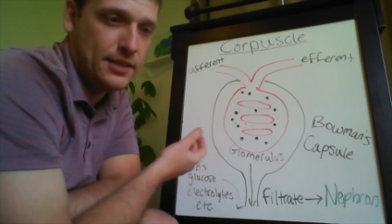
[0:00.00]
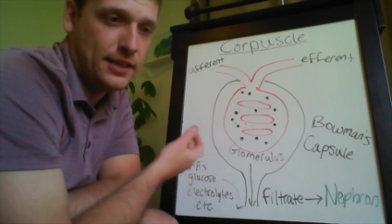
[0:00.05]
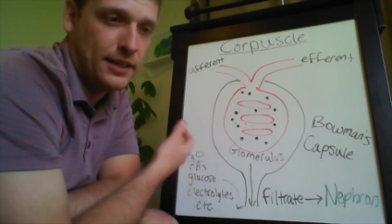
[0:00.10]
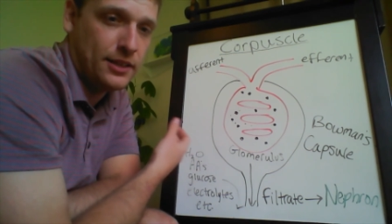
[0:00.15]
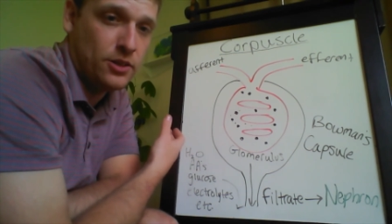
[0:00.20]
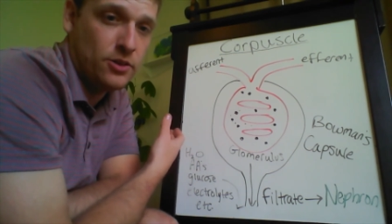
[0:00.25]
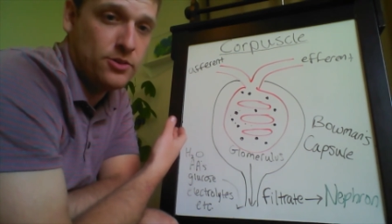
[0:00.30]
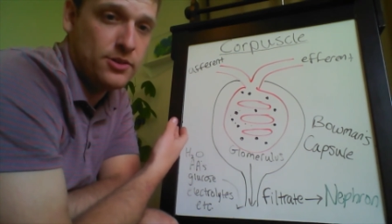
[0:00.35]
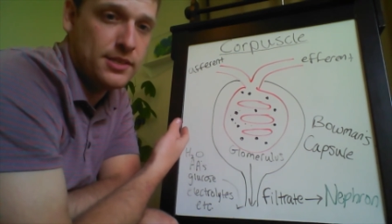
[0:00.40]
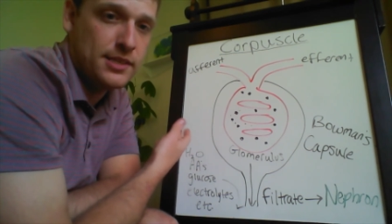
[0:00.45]
like
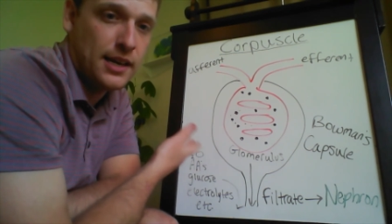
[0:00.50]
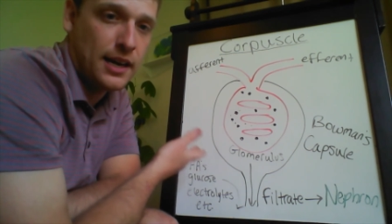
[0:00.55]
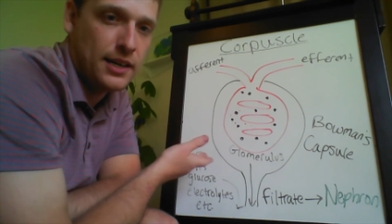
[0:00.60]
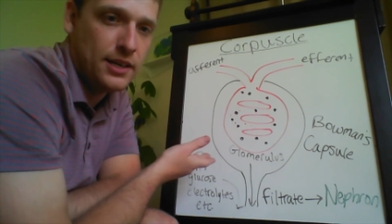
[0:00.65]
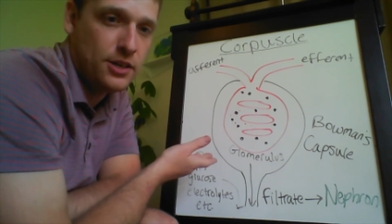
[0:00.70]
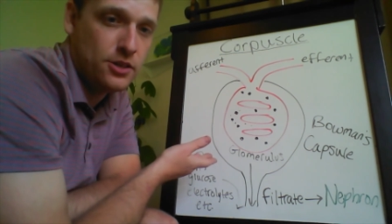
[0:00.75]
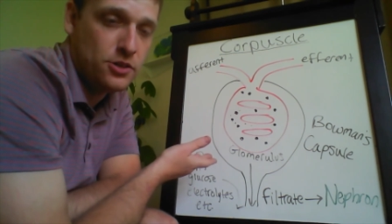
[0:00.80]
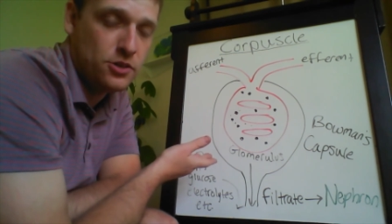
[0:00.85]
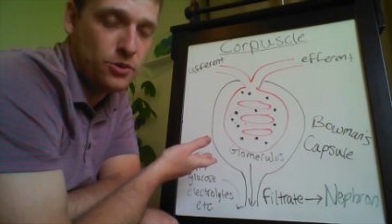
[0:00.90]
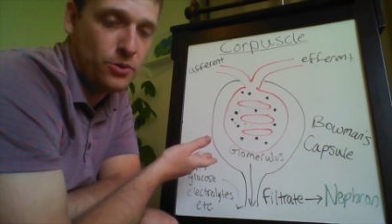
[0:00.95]
those
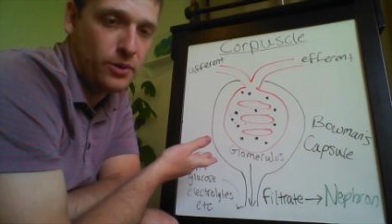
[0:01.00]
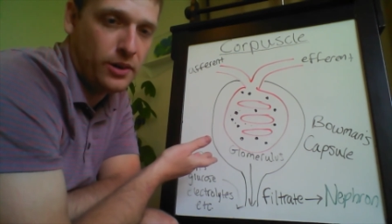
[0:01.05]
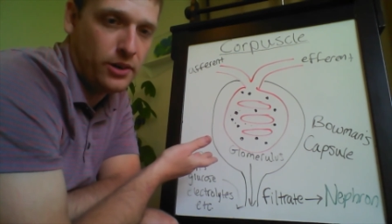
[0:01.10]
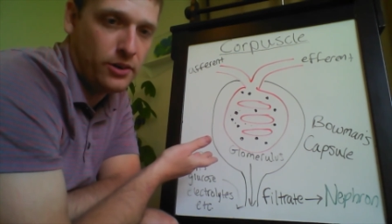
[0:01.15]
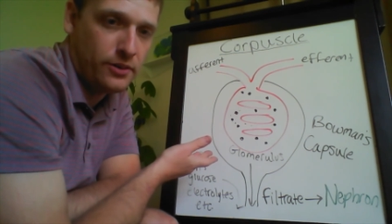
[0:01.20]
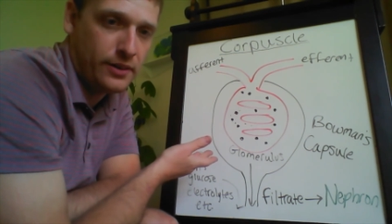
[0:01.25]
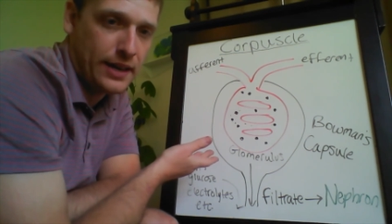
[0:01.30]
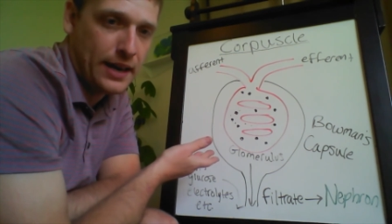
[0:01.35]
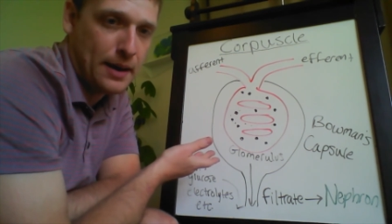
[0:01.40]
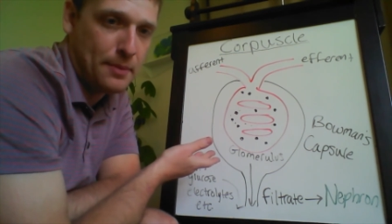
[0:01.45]

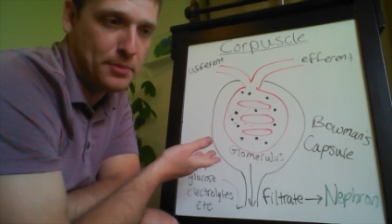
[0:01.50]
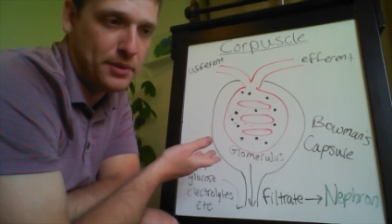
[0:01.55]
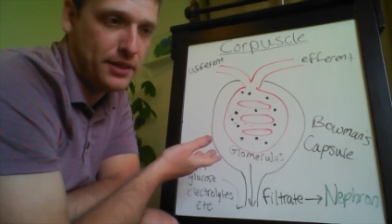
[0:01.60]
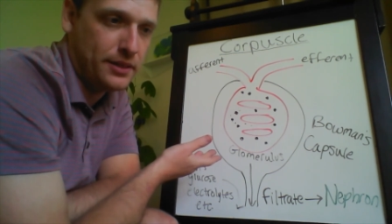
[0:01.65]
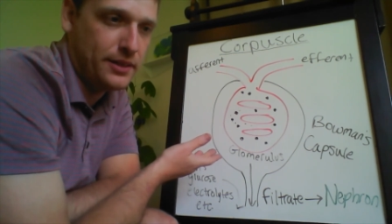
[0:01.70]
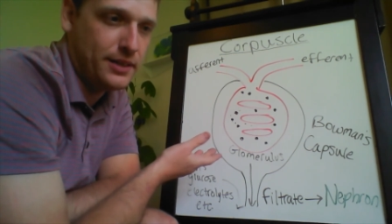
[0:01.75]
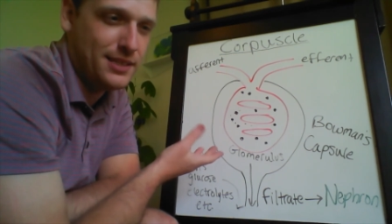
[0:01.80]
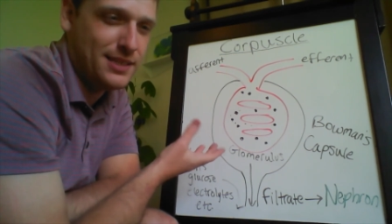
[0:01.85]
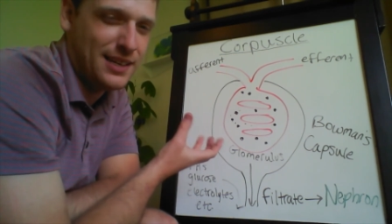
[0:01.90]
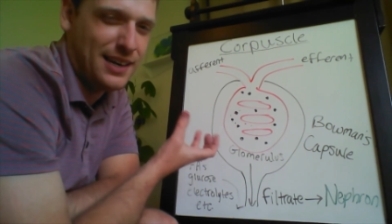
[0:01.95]
sinusoidal
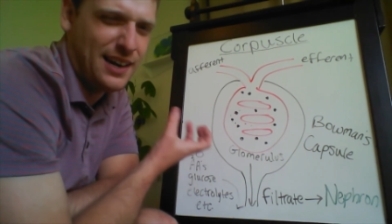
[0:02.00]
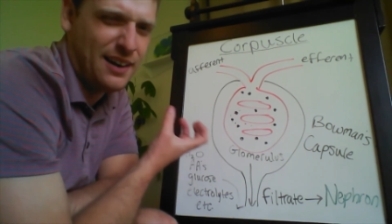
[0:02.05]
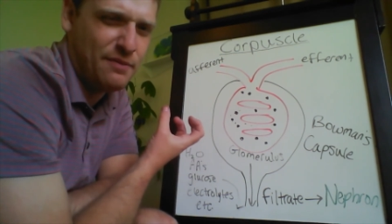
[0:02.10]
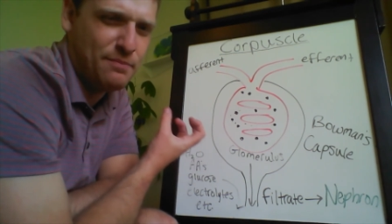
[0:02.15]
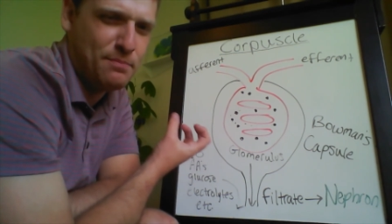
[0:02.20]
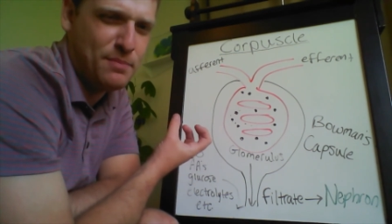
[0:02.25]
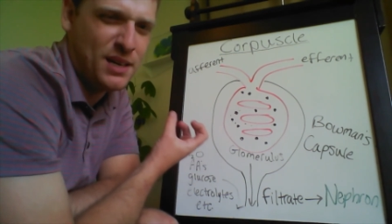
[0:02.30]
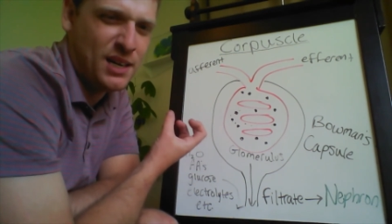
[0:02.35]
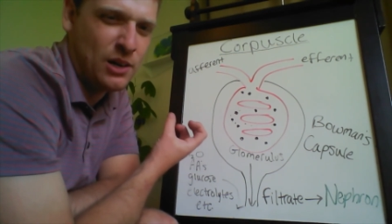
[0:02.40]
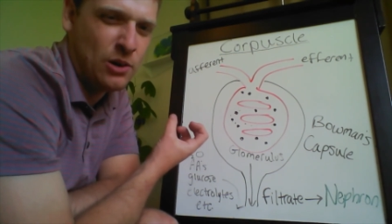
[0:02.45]
capillaries that
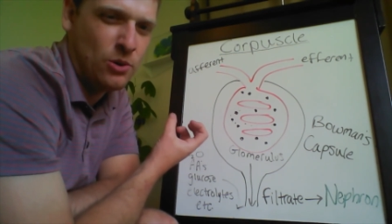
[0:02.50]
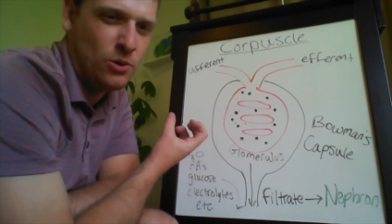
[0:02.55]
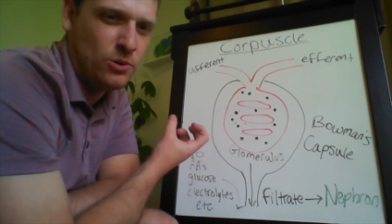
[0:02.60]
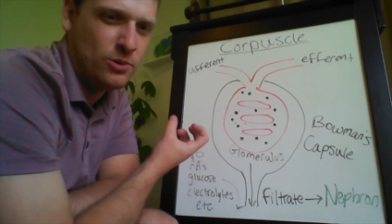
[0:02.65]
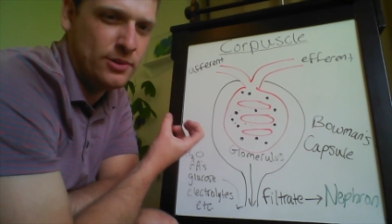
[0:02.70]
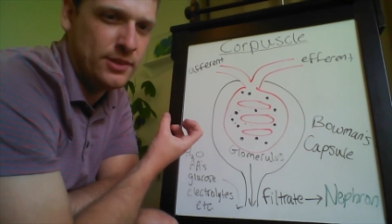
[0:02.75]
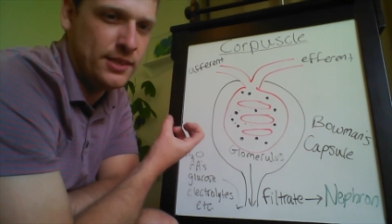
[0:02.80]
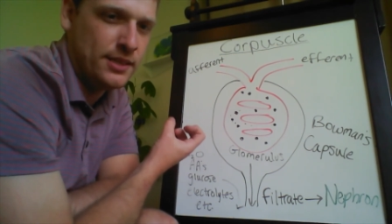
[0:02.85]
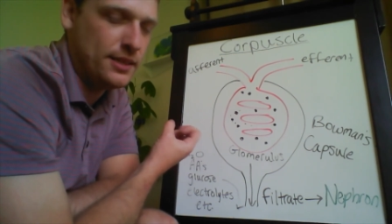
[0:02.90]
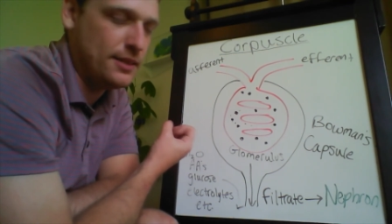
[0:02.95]
have big
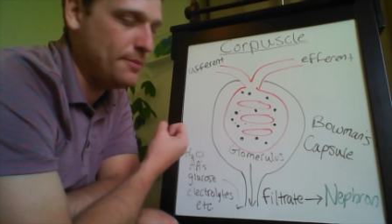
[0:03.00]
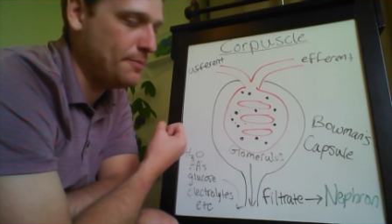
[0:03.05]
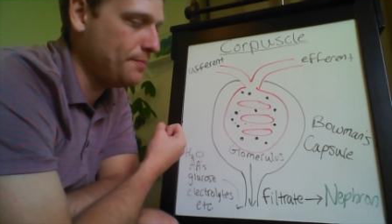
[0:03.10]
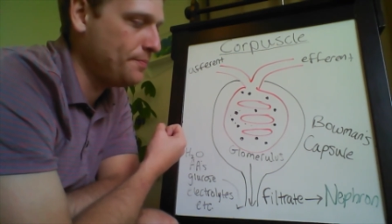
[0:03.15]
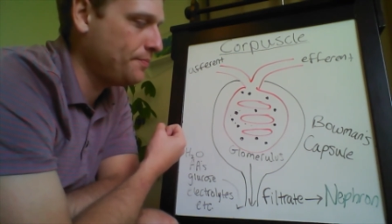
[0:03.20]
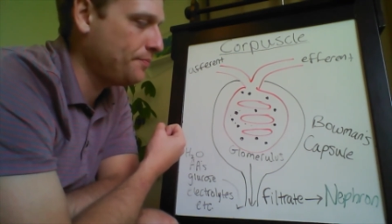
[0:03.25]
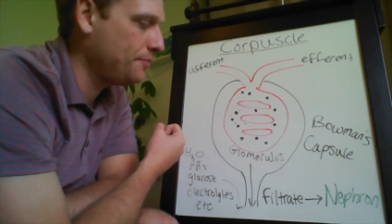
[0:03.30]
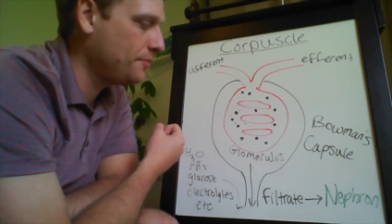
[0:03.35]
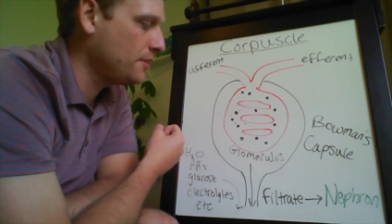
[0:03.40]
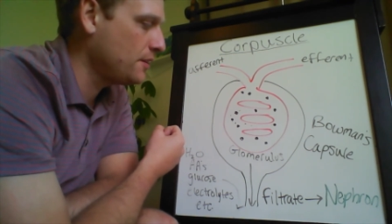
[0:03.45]
holes in them.
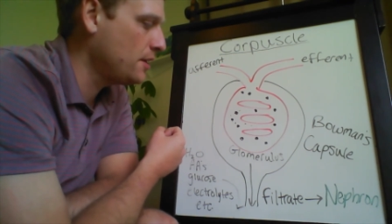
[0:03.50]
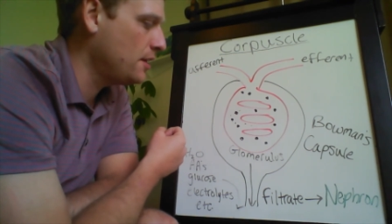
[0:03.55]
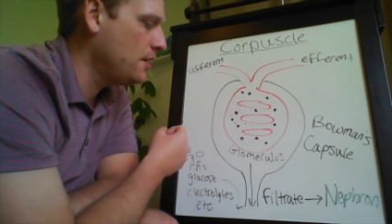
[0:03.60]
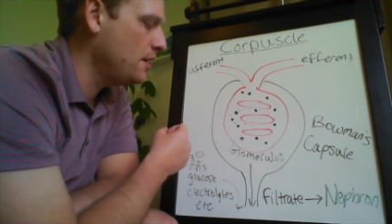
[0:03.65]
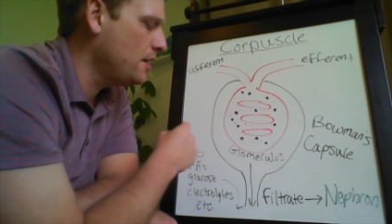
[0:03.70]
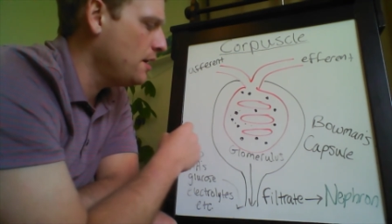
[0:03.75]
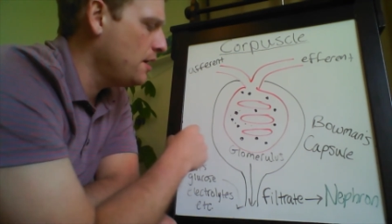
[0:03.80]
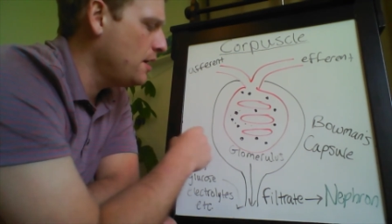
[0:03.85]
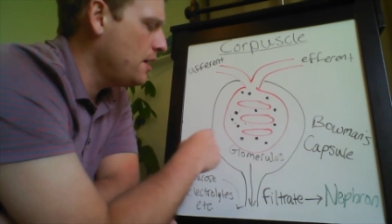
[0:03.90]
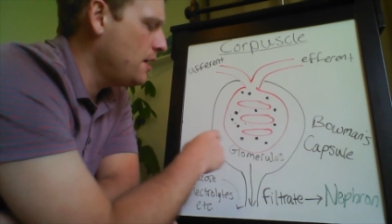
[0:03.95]

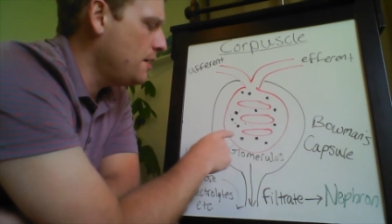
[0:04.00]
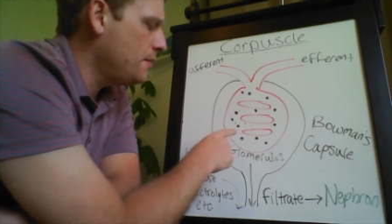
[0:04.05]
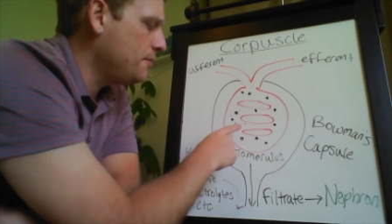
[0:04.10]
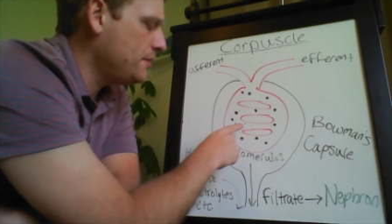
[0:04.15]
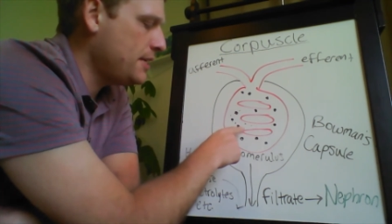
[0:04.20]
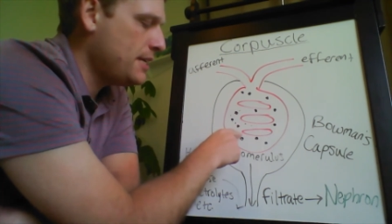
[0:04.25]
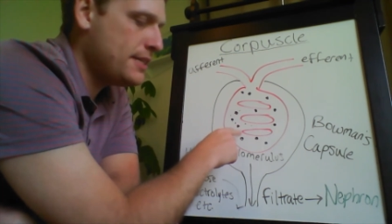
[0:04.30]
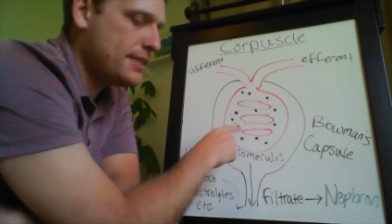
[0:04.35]
These